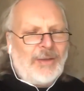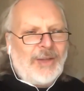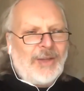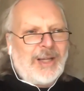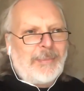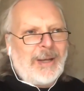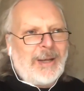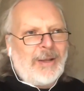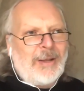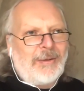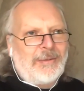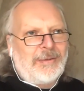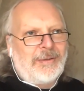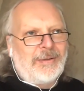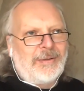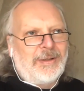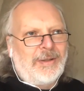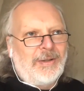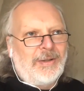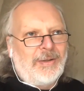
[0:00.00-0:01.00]
thing about,
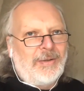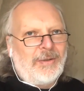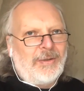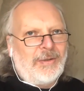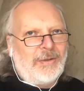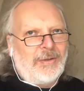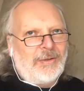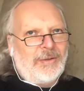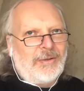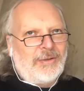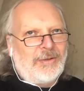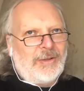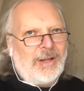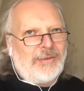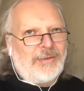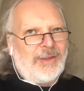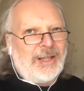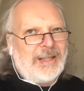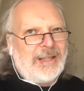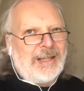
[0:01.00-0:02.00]
I
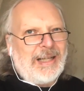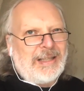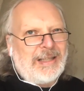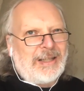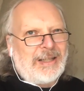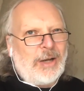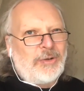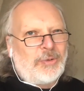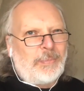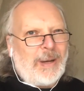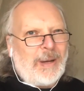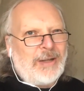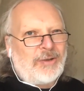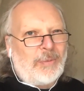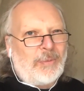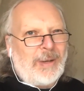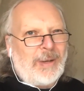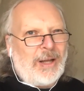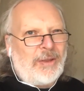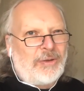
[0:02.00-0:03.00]
think it goes back to
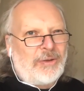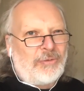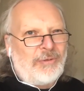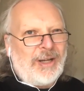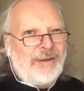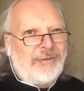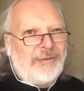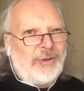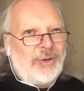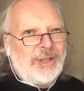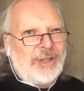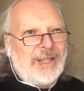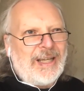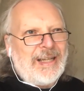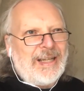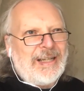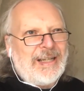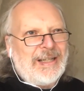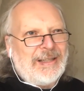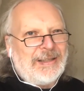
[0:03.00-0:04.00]
about 3 or 4
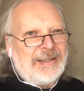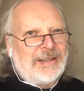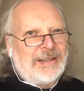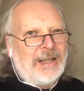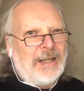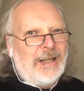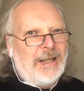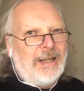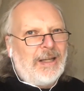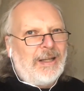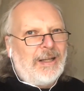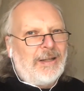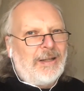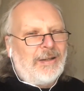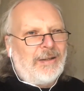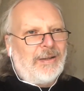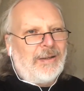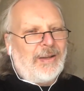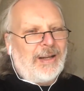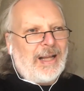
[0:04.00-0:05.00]
years.
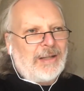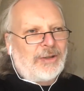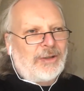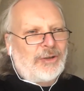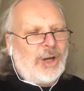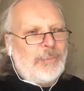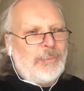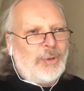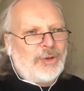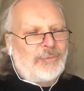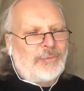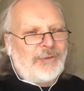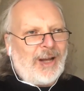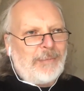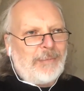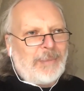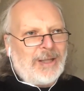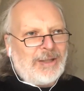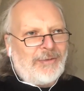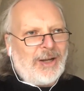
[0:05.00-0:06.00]
The
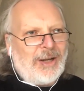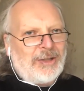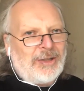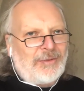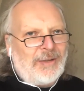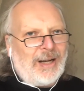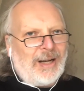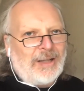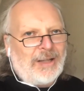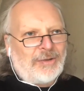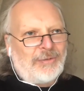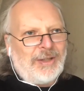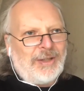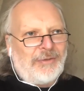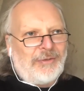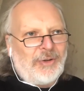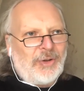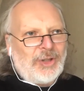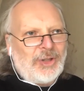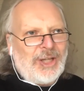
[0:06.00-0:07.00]
Chromebooks manufactured in the last 3 or
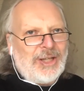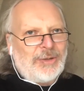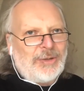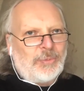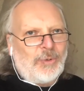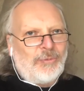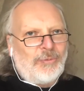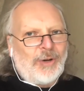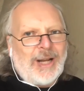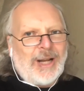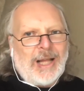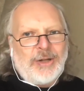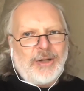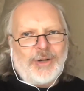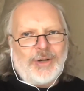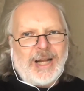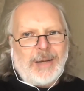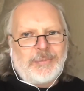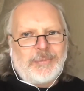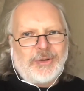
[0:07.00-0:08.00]
4 years will run
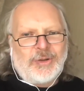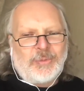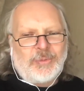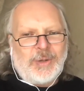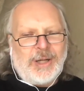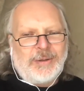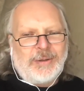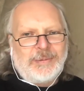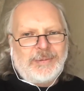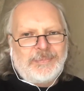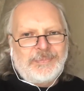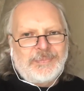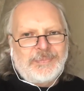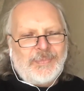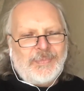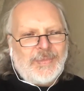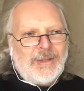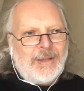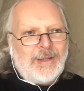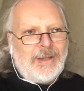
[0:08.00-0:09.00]
Android apps as well.
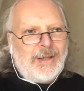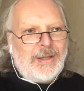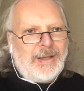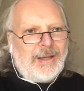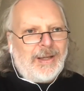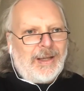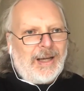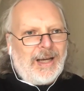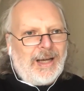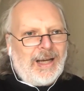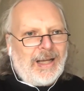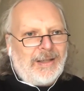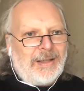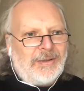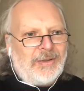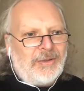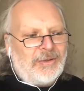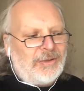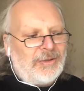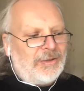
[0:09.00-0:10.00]

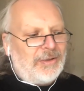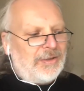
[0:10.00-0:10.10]
And